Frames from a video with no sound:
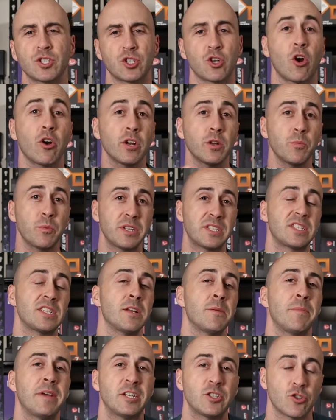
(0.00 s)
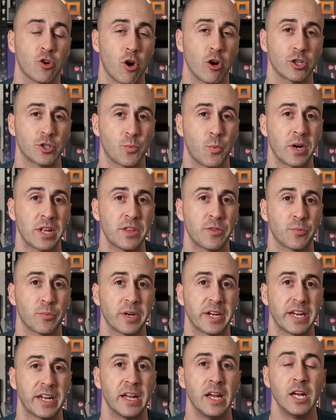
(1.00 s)
started with Cinebench
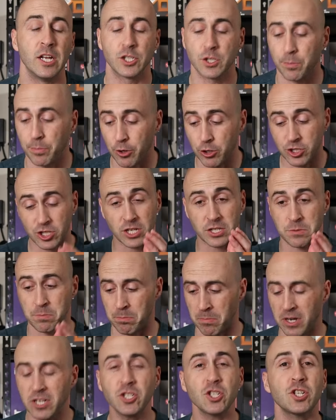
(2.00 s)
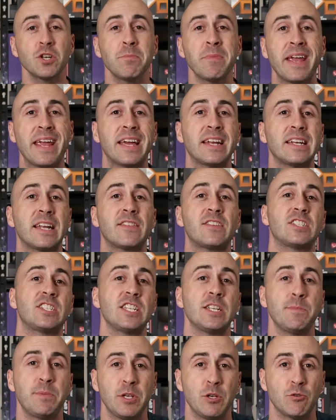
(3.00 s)
R23 to push as much demand at the
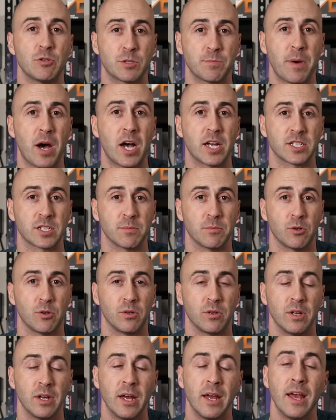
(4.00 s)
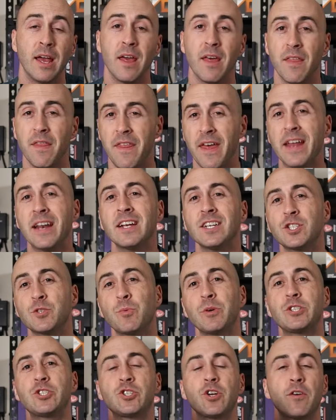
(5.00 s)
CPU as possible. Then I
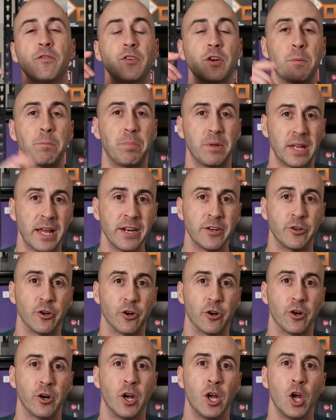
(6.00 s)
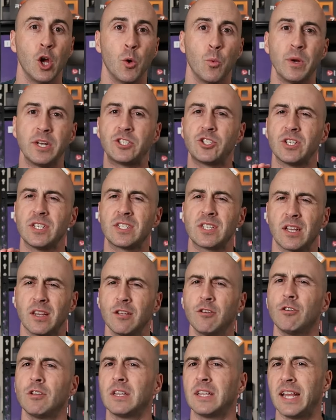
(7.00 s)
switched over to Blender, which is a
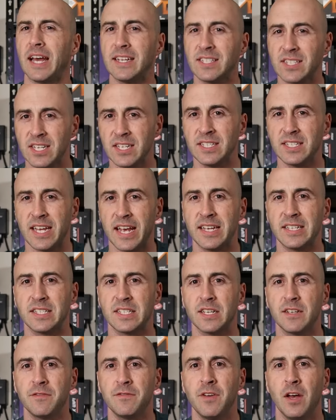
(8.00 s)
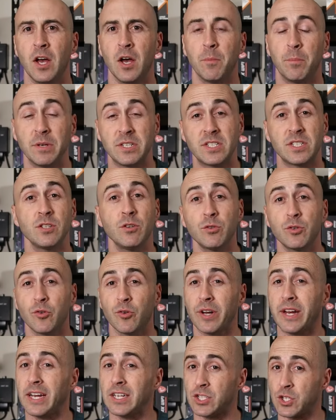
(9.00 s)
little less intensive, but still
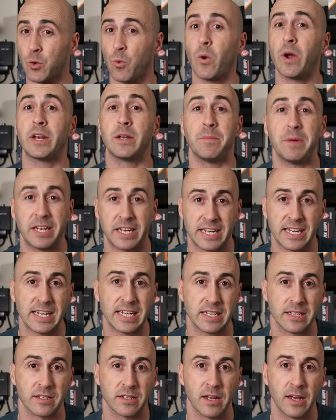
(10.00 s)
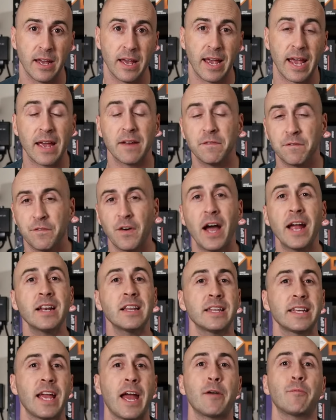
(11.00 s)
creates quite a bit of heat. And
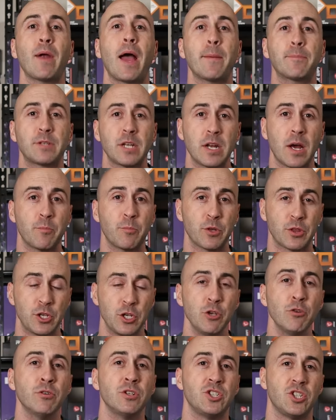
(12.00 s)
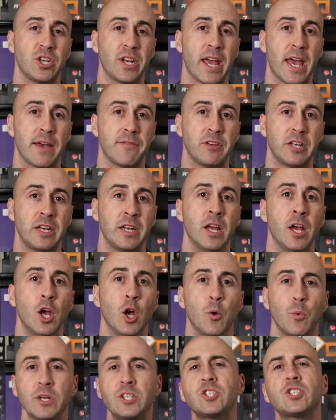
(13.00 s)
finally, I wrapped it up with Unigine Heaven,
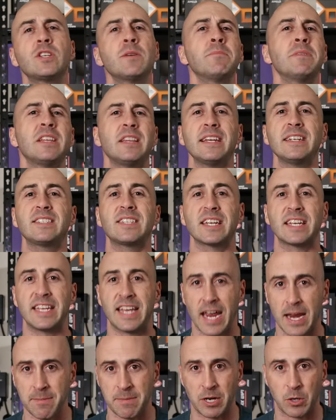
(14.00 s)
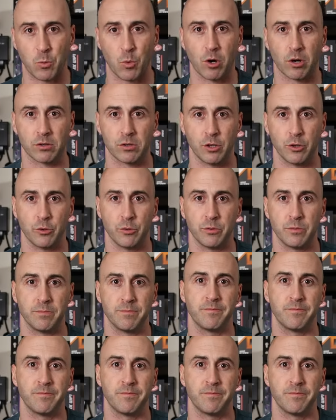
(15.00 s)
which simulates a gaming workload.